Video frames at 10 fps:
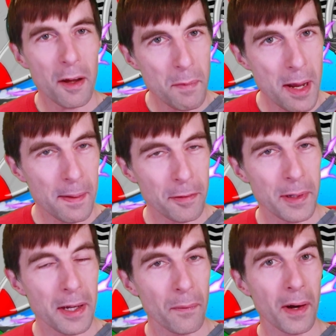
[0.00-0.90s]
maybe this
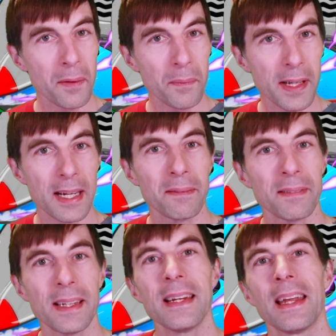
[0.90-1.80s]
would be a 1 week
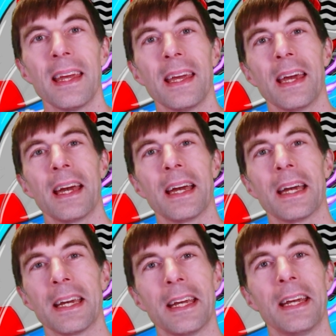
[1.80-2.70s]
update.
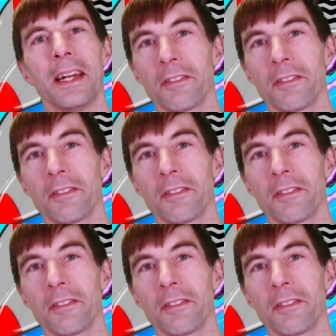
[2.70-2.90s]
It